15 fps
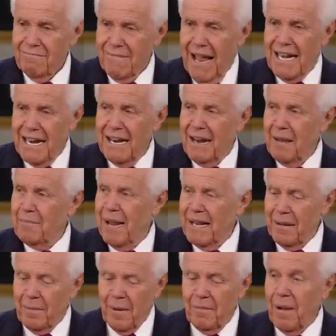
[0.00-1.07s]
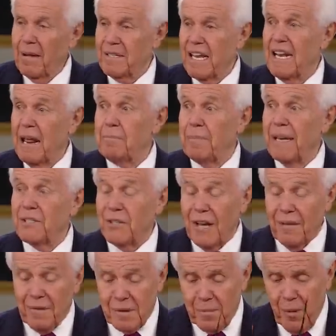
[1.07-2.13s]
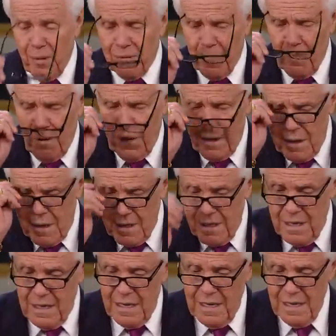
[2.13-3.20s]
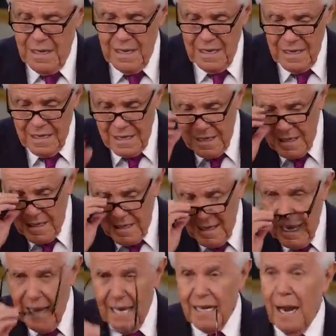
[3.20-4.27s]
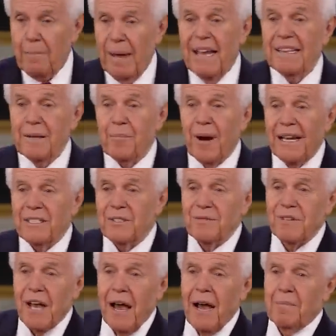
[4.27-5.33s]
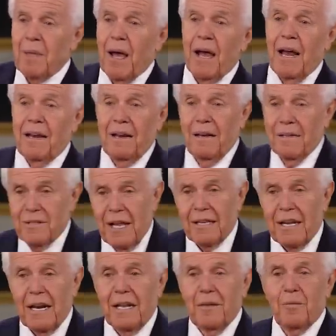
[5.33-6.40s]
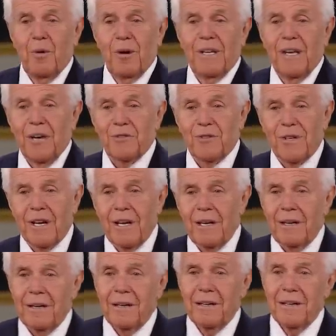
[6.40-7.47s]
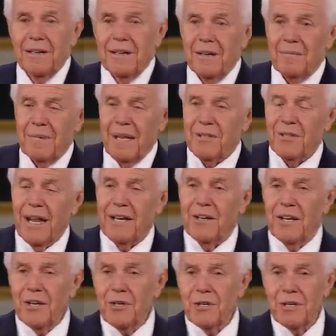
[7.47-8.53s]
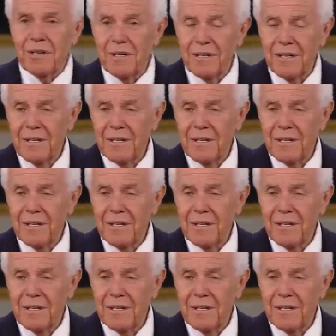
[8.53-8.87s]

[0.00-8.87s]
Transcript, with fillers: I did. I paid the. I said, "Let patience have its perfect work," and I paid the price of time. I, it's not that I didn't want it yesterday. That's not the issue,